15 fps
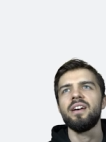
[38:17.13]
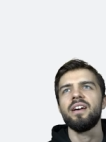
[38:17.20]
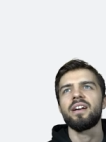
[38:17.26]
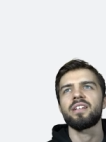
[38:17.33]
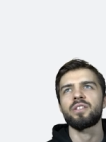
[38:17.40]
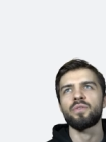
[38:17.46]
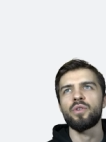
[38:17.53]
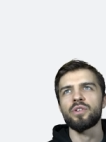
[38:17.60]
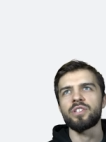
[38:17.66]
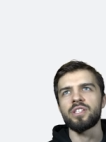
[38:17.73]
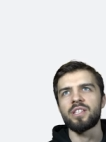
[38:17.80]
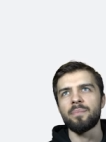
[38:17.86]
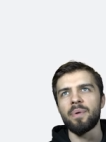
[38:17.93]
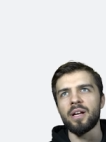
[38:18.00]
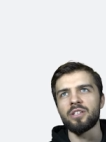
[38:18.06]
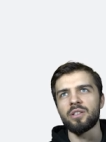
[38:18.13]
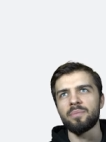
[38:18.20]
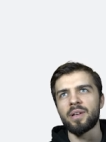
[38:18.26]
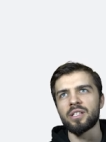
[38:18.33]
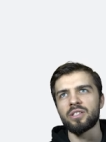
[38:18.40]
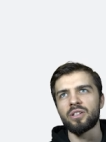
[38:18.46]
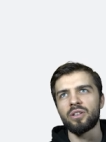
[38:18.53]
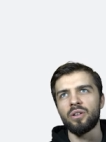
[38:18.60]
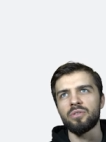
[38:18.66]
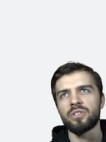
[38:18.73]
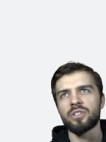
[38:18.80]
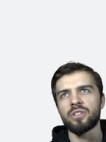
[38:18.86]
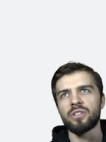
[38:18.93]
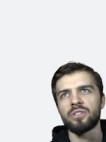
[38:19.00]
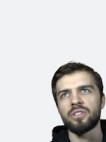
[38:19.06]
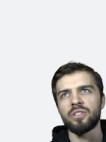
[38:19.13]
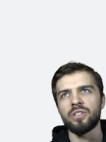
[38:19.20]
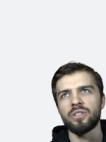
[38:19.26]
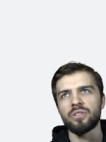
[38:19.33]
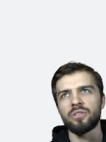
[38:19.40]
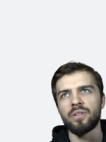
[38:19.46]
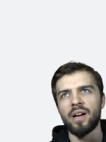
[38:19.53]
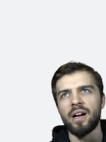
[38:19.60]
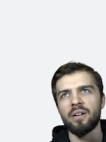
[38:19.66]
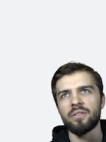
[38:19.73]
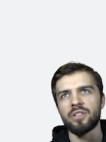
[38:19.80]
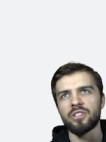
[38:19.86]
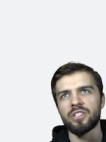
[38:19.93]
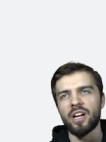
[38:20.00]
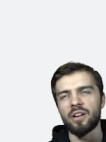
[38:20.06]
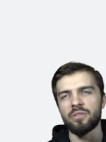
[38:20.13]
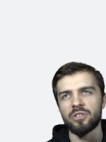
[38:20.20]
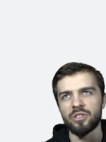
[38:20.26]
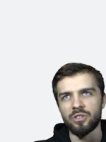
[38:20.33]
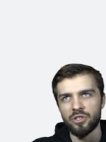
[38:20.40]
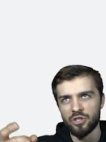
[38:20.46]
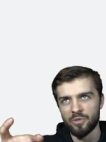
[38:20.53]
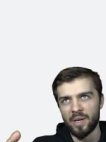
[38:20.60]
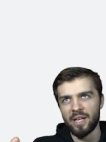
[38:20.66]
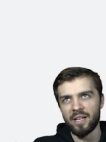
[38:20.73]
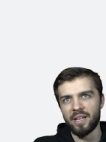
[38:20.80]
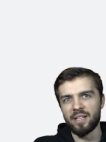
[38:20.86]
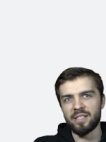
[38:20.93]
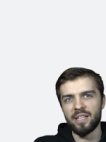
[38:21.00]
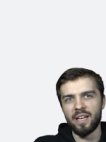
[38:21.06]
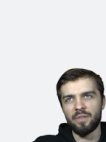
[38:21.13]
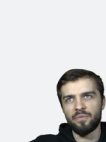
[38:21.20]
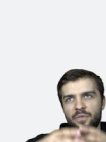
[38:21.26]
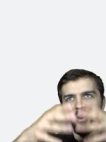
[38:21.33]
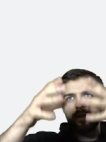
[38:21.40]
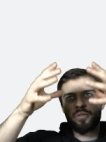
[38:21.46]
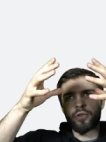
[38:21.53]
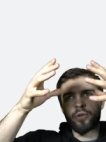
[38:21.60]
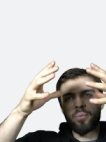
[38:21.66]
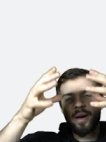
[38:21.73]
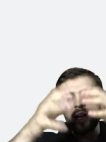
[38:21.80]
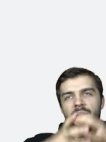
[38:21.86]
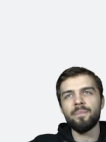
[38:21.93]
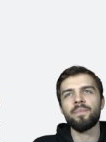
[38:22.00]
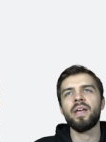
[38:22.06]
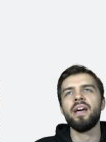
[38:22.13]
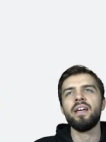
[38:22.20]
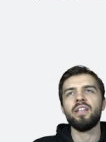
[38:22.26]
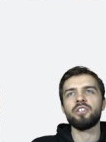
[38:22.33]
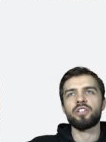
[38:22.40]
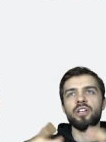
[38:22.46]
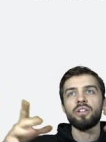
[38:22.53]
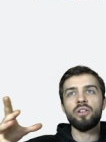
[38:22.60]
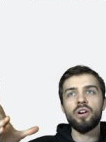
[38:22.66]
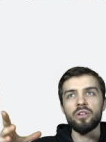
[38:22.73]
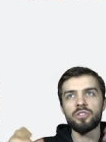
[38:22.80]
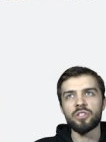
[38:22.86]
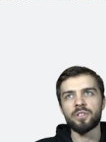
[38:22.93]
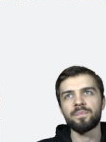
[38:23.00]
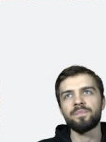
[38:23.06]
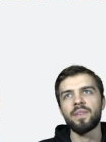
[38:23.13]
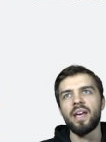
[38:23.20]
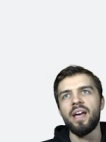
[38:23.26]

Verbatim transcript: Because, of course, as the pendulum gets closer to the ground, the shadows should shrink. And as they get farther away, they should get larger.